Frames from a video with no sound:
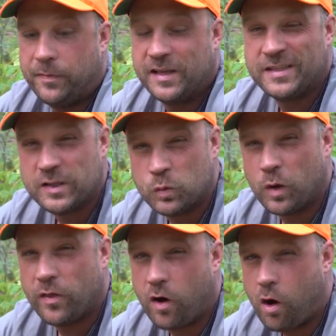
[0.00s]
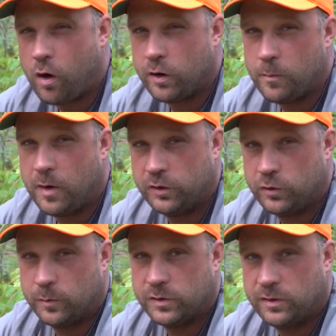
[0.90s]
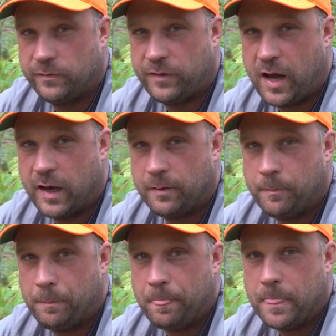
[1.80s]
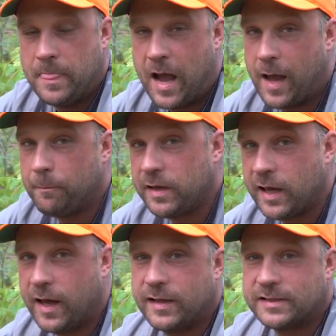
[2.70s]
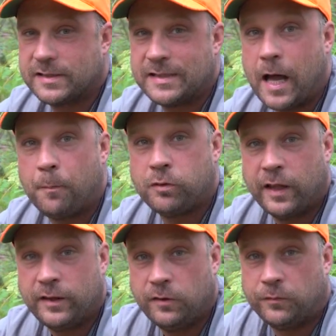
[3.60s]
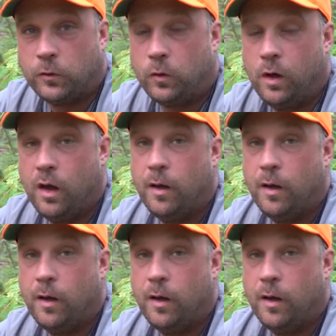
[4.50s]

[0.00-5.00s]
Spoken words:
This is one of the harder mushrooms to find, not because it's not plentiful,